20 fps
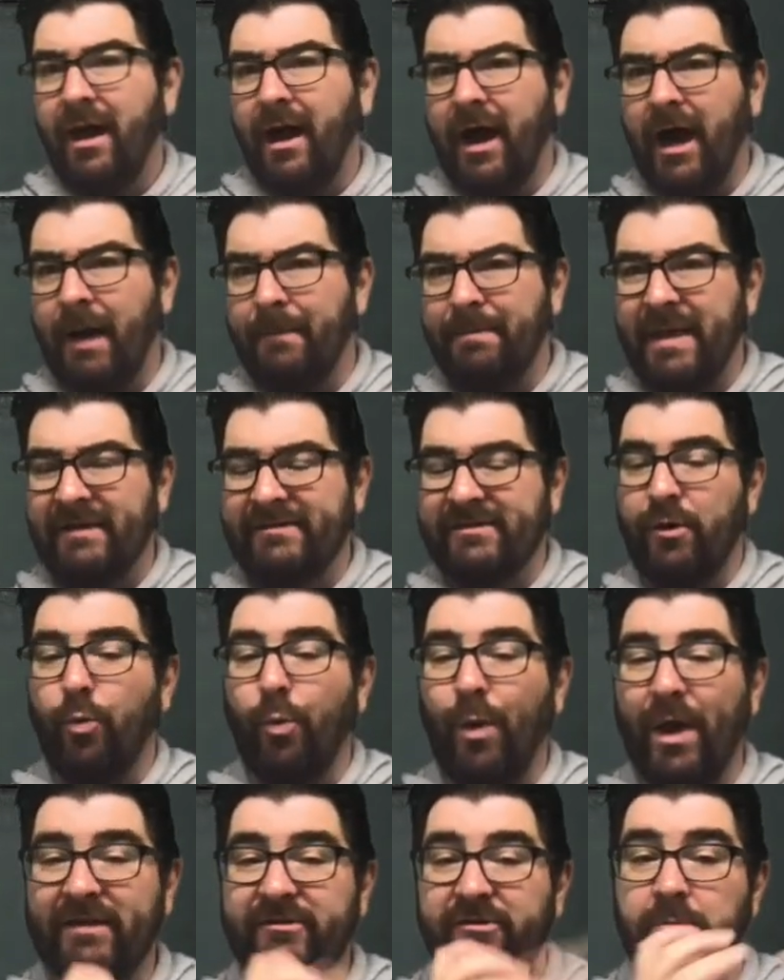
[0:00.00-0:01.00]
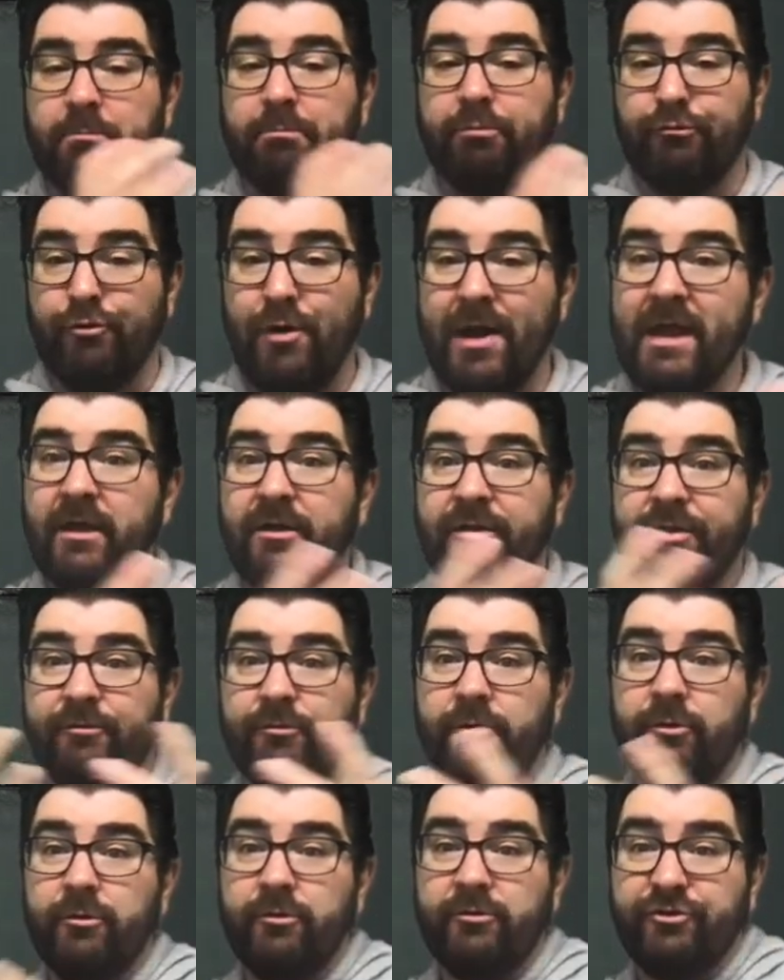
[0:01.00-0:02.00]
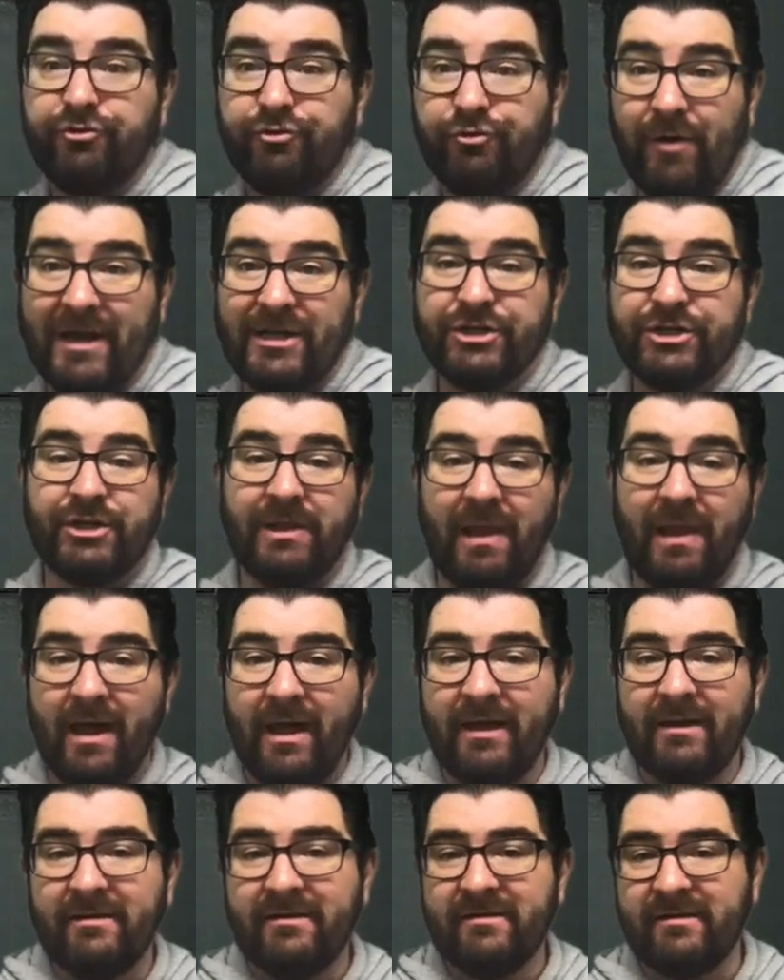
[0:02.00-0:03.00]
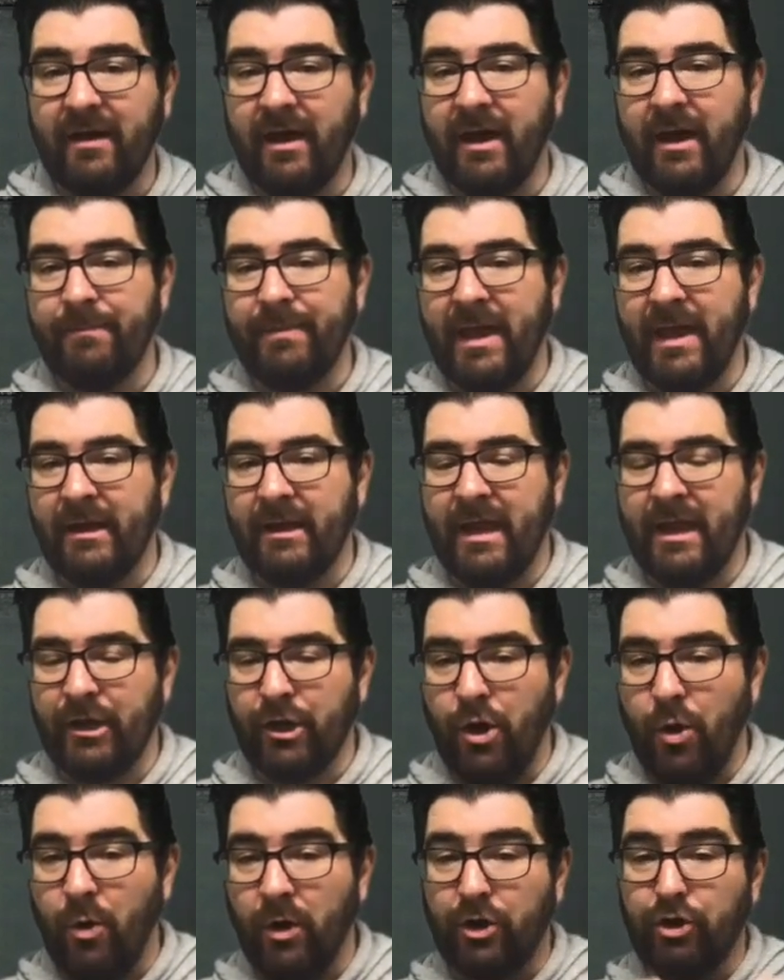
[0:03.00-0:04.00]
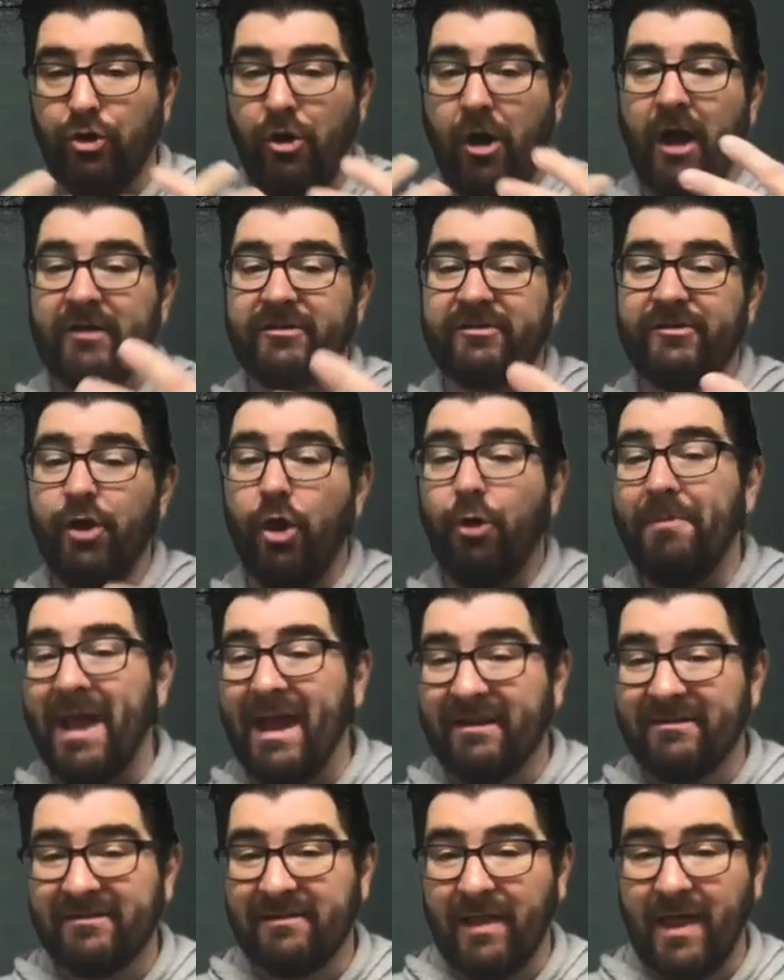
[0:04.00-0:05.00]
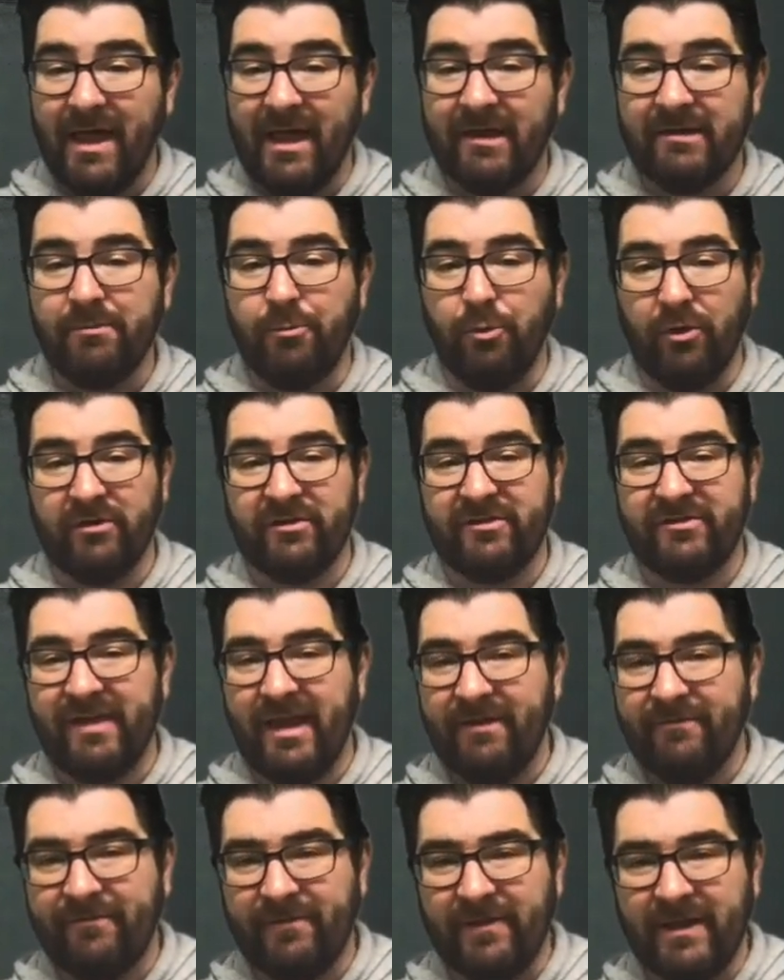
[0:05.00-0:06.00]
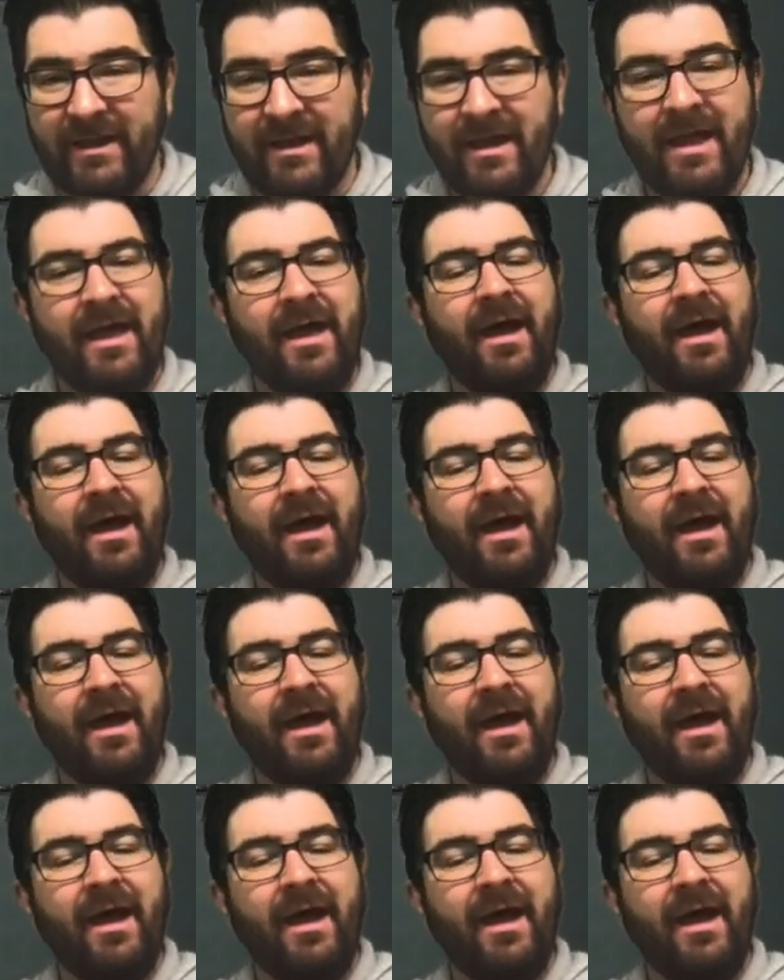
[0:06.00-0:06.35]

as a way to break through trench lines and go across no man's land more safely.